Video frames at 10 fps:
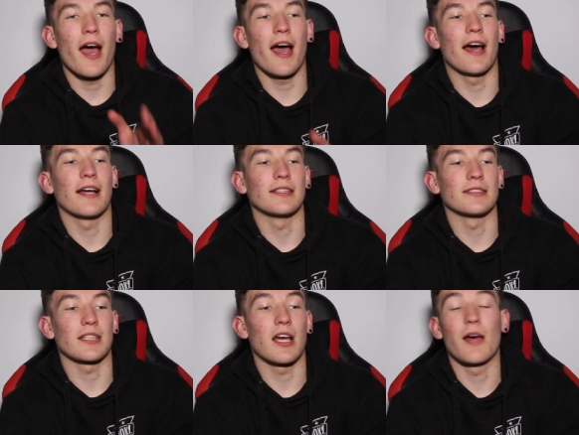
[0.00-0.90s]

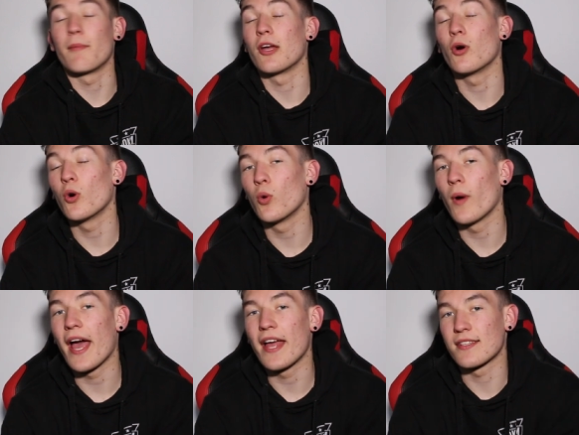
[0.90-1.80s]
and um, it
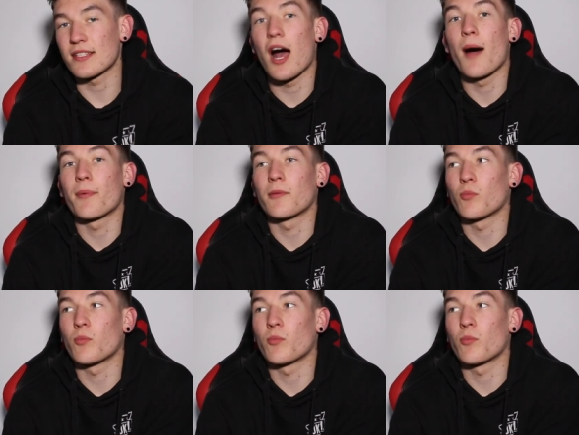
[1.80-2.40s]
all ends up